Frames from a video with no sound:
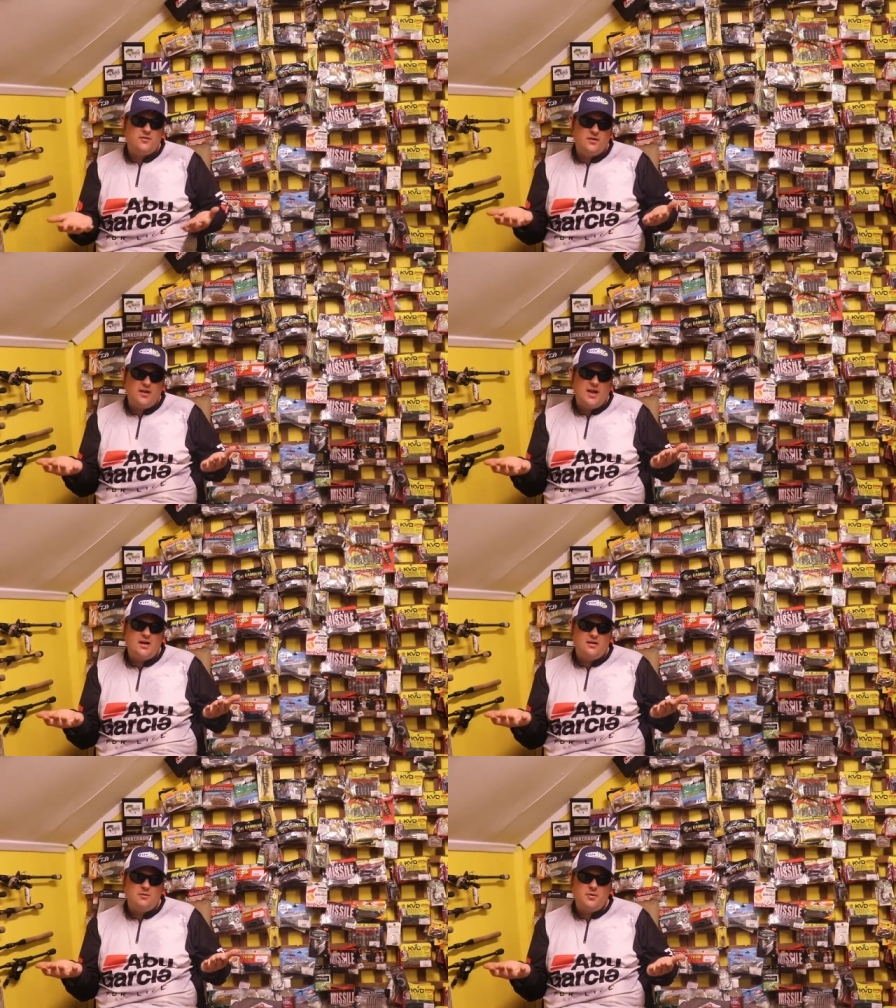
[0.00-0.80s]
And
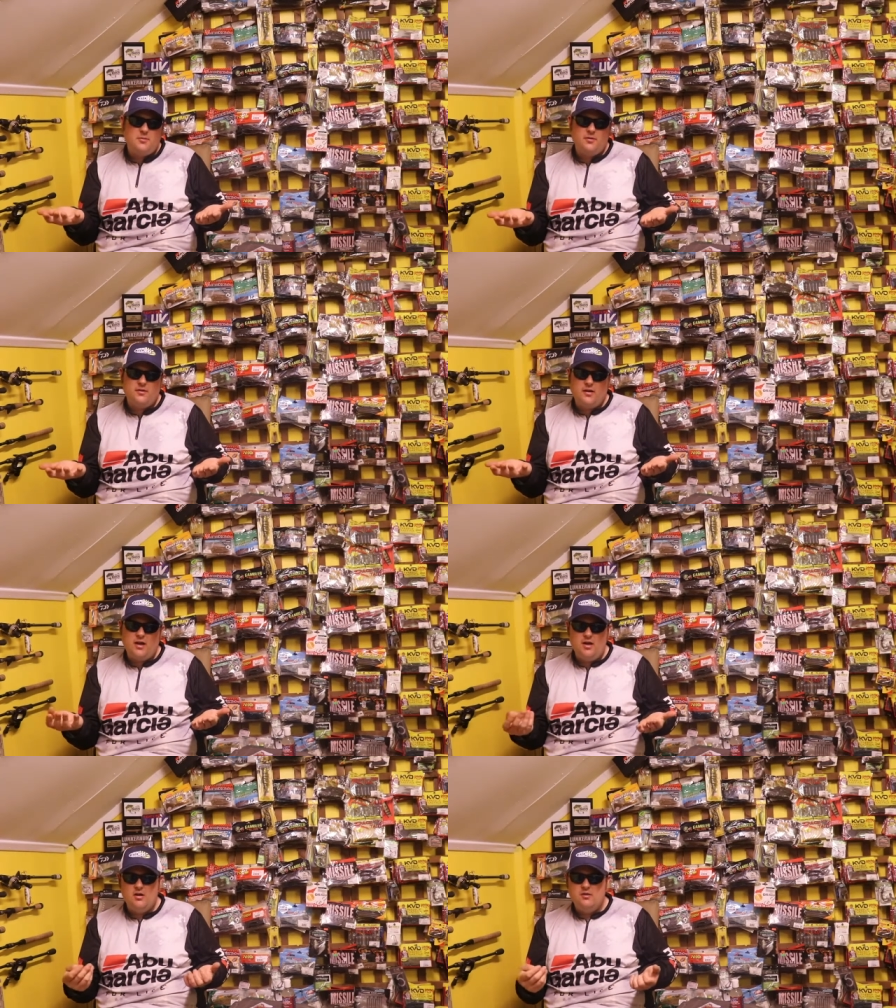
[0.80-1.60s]
yeah, a lot of people are like,
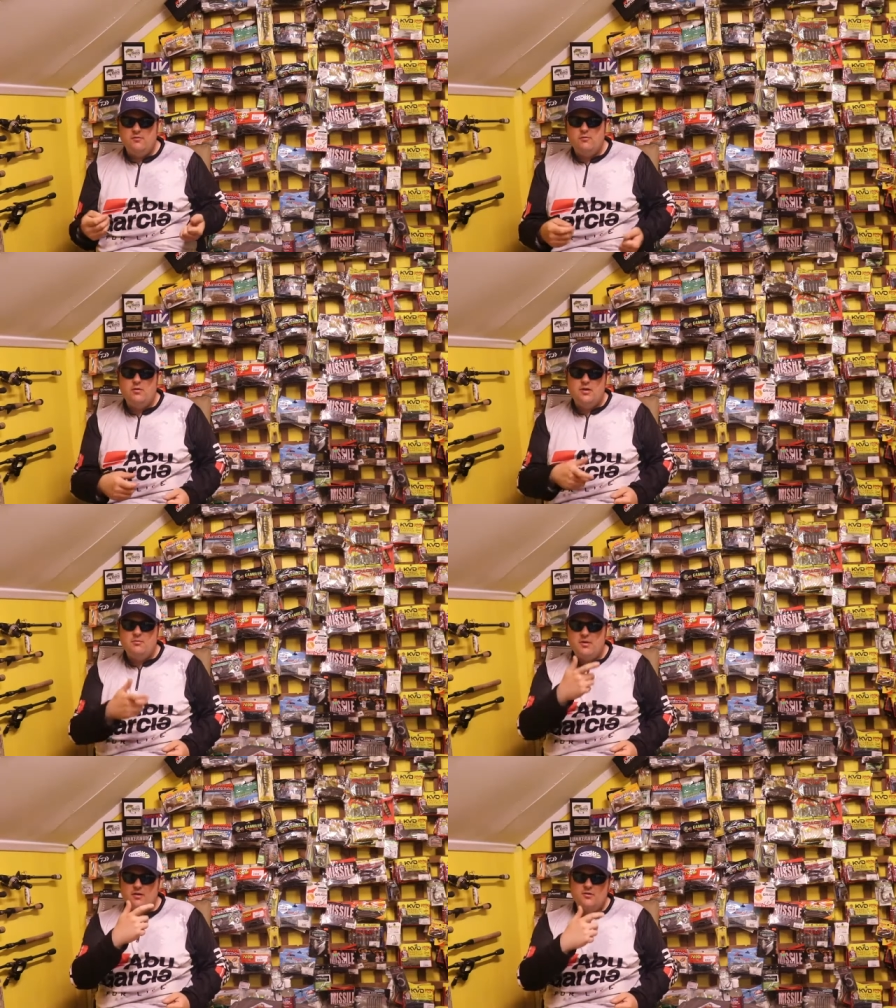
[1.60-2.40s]
hey, if you want to
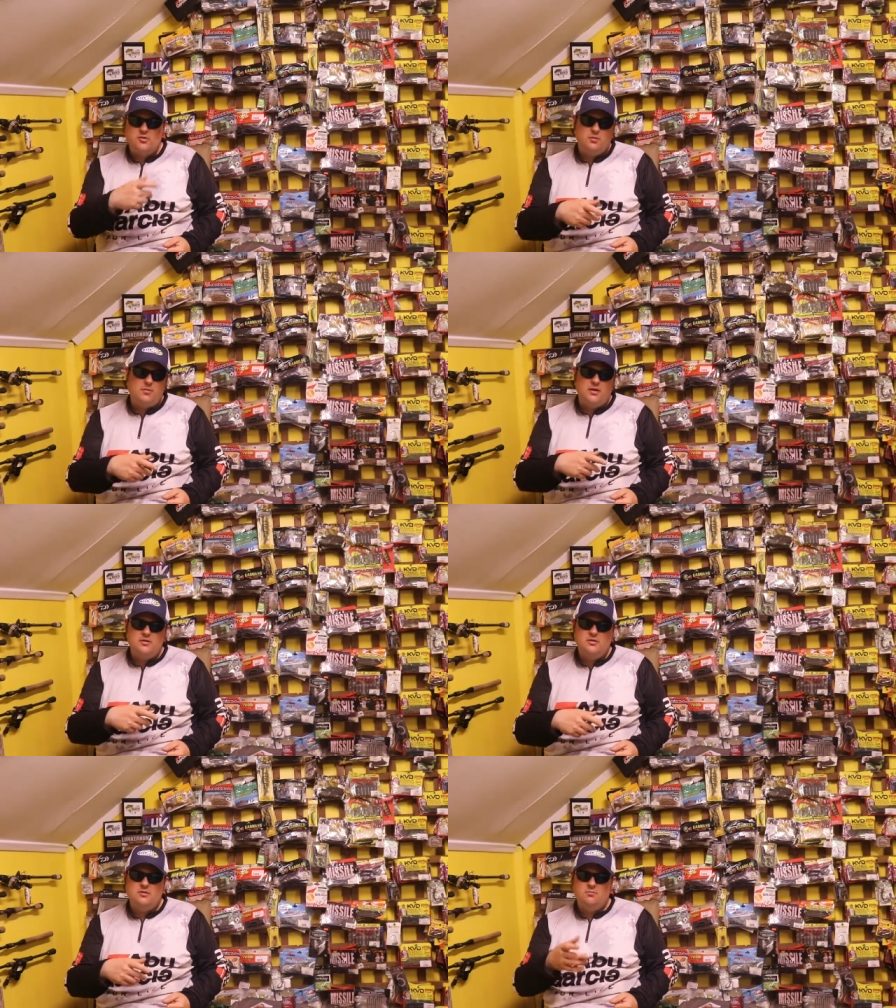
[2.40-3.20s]
get better at jerk
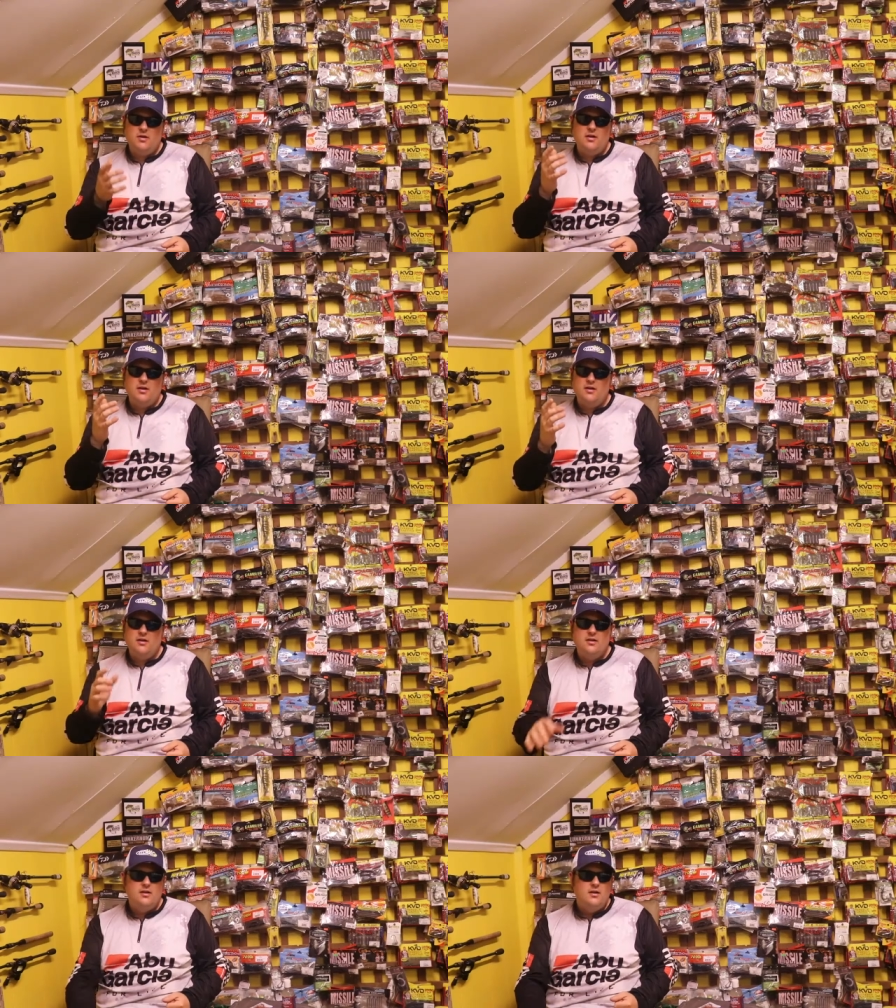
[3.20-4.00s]
baits, just bring a